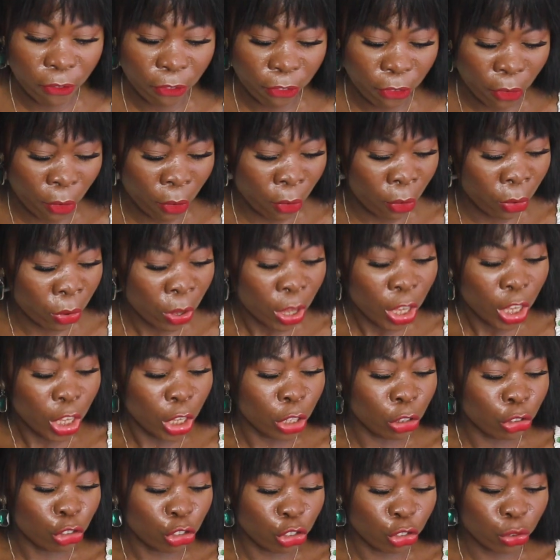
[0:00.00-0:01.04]
for
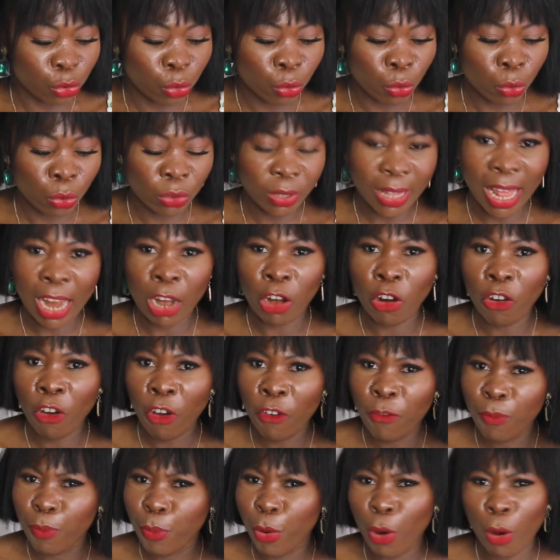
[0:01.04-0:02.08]
in shoes. I
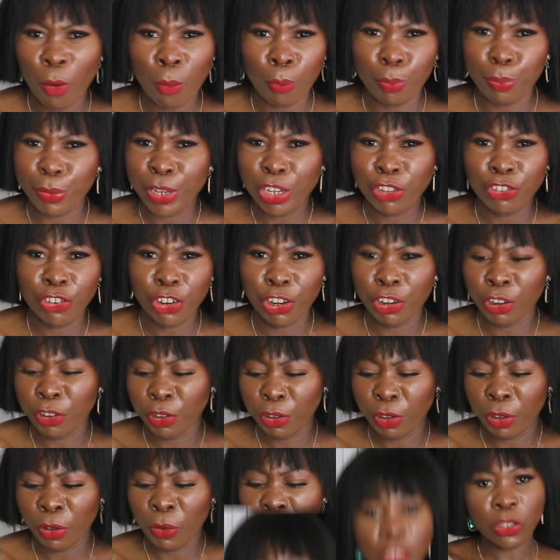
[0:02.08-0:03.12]
love pump in
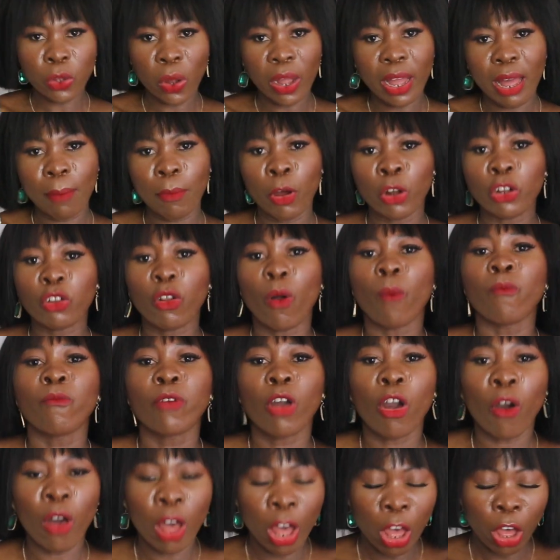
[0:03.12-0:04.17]
general. Let's talk about
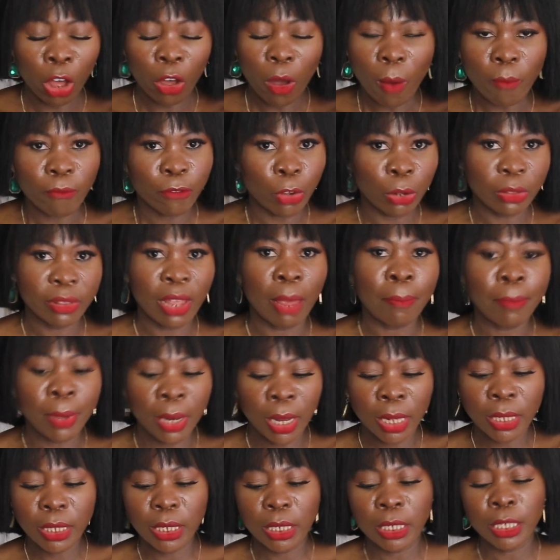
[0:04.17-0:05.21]

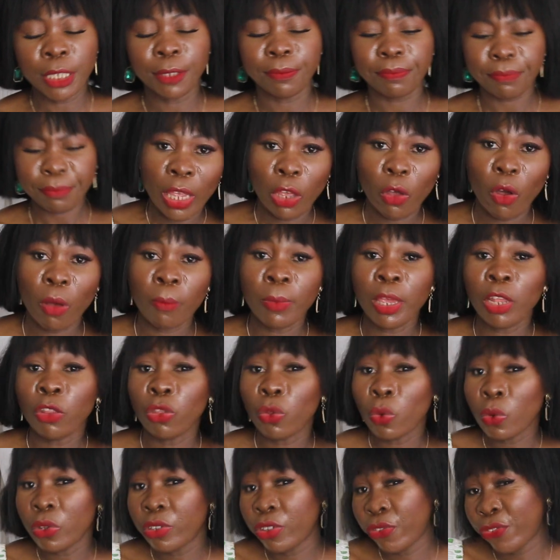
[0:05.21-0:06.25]
comfortability. It comes in
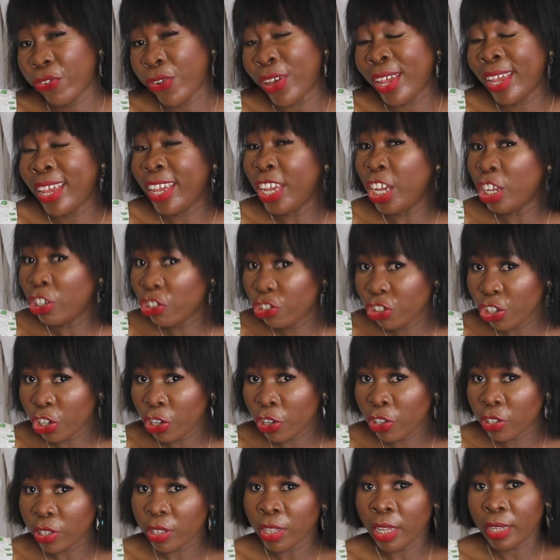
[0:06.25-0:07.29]
2 different
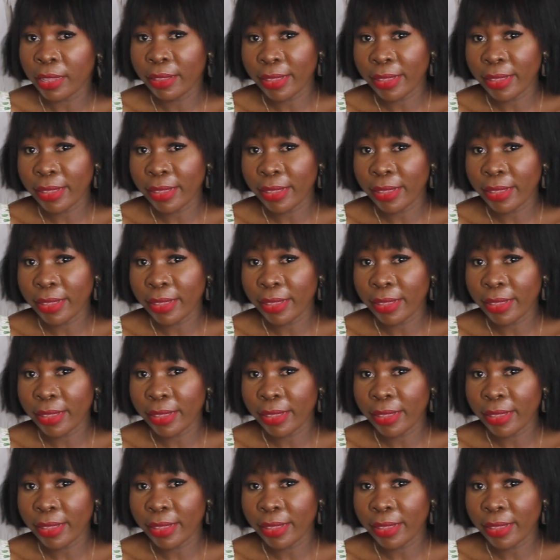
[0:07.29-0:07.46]
inches, the